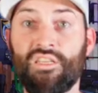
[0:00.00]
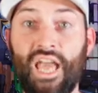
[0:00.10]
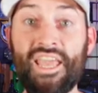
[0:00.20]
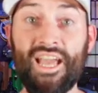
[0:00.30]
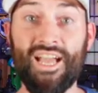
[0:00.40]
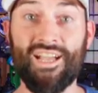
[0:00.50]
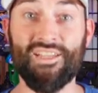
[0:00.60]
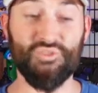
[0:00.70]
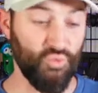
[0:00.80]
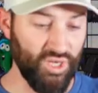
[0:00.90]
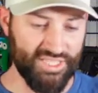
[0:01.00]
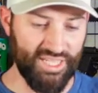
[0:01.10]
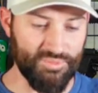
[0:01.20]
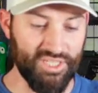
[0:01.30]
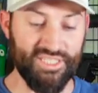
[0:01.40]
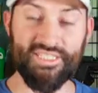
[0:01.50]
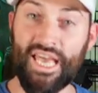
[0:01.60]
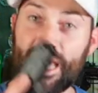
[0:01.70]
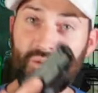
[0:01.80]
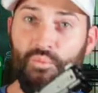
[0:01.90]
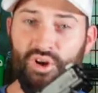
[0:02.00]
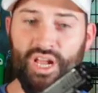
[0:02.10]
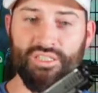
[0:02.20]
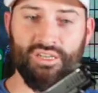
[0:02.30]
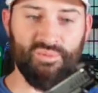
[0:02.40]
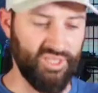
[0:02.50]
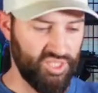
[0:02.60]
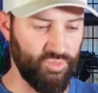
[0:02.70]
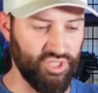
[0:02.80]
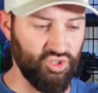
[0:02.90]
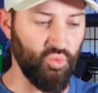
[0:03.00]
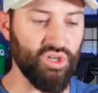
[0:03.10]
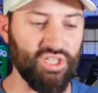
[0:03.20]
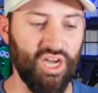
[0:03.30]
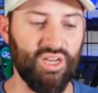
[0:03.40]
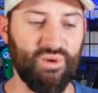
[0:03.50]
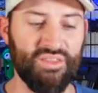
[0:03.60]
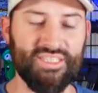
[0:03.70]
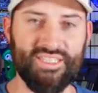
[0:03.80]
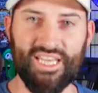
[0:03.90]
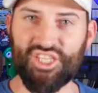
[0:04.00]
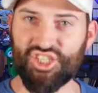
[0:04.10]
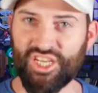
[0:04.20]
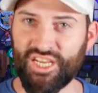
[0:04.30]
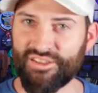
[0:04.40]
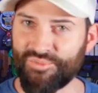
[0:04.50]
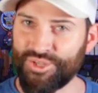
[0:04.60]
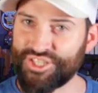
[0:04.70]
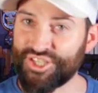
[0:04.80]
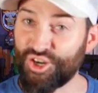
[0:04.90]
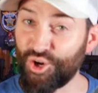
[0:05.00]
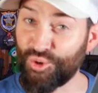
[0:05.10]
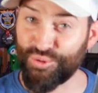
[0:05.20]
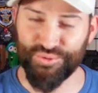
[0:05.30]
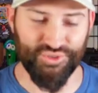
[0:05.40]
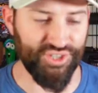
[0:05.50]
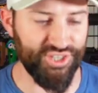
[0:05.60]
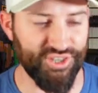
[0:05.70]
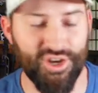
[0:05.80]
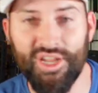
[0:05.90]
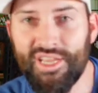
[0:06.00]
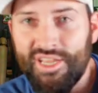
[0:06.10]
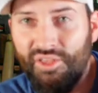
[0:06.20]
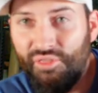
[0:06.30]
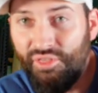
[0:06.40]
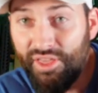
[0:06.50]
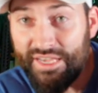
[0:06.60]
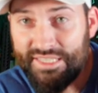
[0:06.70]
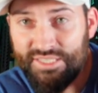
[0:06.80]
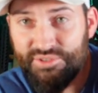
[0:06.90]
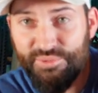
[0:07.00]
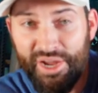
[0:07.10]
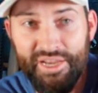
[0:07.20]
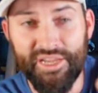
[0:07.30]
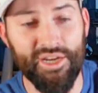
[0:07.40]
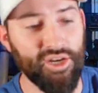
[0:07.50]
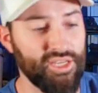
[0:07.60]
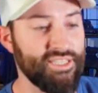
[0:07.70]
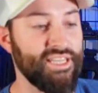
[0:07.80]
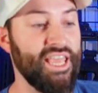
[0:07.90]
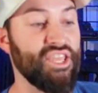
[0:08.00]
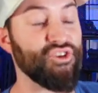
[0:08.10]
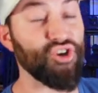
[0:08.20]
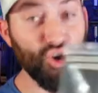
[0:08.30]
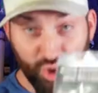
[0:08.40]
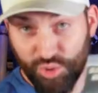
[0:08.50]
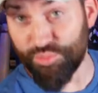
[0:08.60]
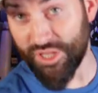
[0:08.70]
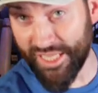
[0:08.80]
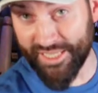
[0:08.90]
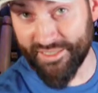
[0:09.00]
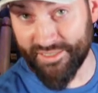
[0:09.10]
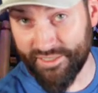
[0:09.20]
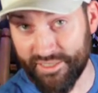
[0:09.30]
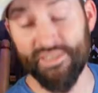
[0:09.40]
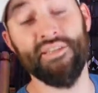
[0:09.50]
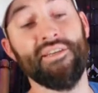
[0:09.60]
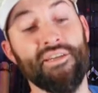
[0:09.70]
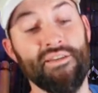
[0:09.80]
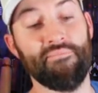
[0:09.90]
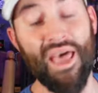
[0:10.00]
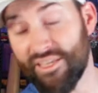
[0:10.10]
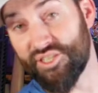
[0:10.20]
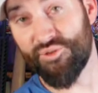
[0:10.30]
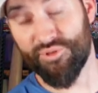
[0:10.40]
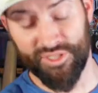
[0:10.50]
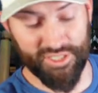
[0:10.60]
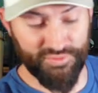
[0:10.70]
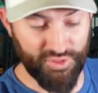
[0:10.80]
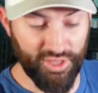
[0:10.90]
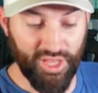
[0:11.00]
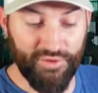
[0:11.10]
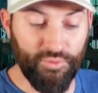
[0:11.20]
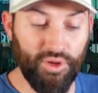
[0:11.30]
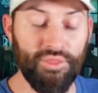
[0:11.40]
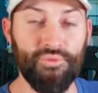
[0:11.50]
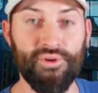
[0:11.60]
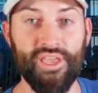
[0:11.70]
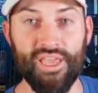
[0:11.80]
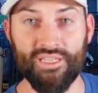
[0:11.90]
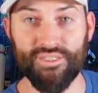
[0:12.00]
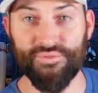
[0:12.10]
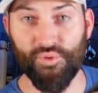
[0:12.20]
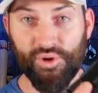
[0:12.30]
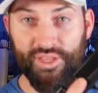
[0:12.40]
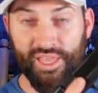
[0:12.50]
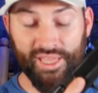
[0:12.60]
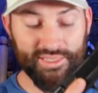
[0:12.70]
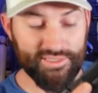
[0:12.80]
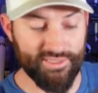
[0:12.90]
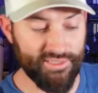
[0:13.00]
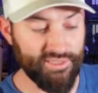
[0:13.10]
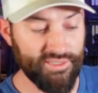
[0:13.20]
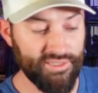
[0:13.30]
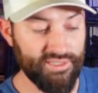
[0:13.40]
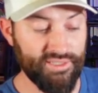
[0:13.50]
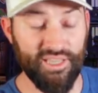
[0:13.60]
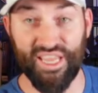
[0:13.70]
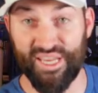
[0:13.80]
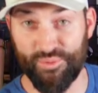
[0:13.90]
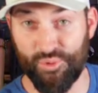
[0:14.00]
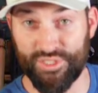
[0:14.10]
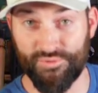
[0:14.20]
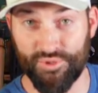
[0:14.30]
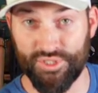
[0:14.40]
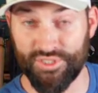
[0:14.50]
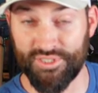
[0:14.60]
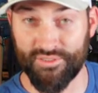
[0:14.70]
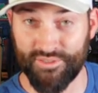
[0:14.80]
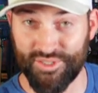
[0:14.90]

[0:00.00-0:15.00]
Hey guys, what's up? Today we're not talking about this pistol, we're talking about this nice shiny little piece of gold here. This right here is a gold-plated magazine release for the Glock 43x48 and MOS versions. Let's